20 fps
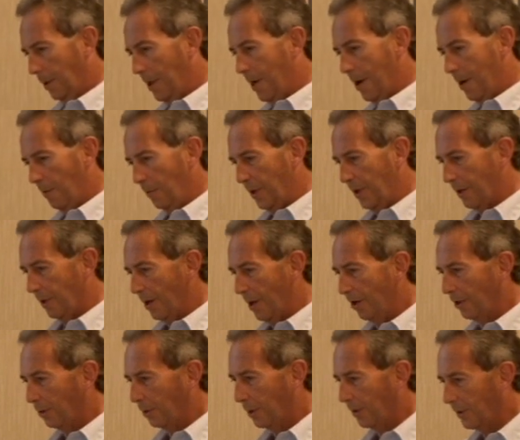Yeah, we can
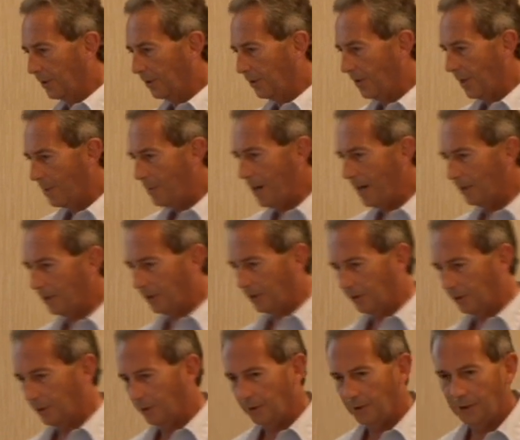go through the same
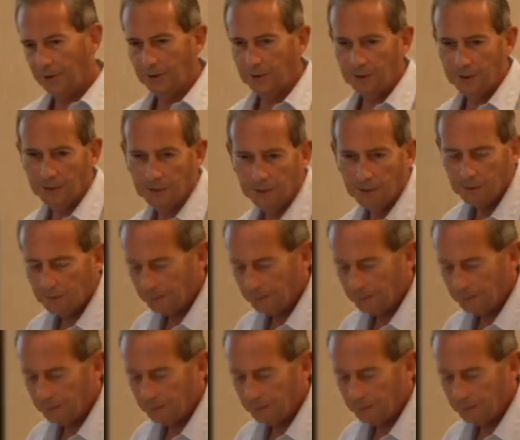exercise.